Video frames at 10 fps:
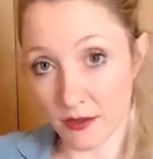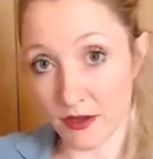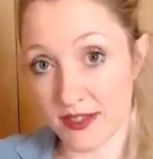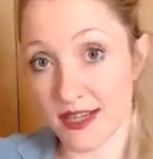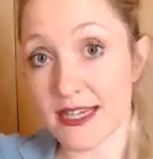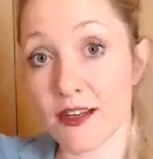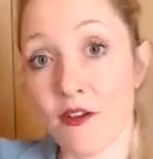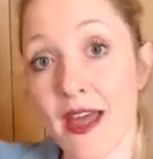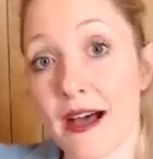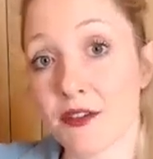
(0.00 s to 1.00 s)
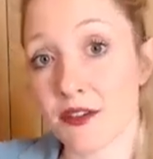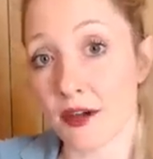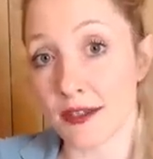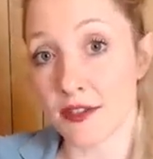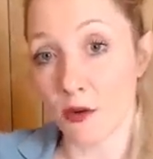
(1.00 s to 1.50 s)
seating on the
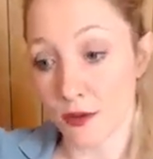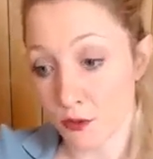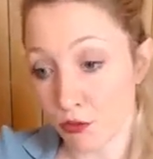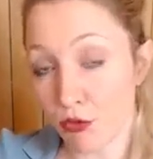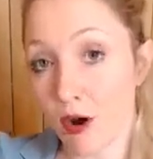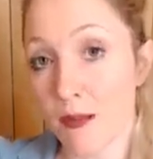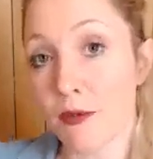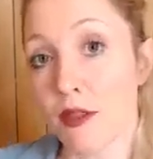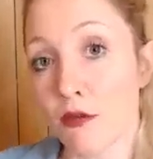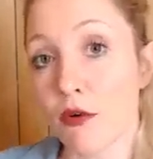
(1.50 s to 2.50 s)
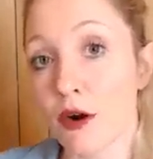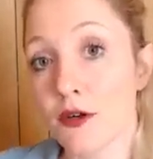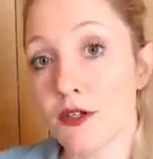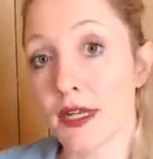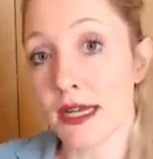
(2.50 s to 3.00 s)
outside, so I was right by the
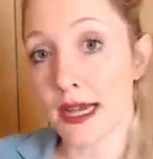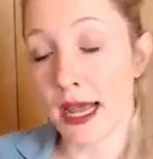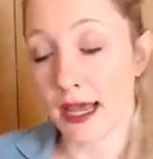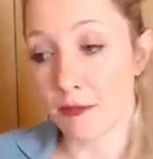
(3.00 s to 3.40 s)
road. And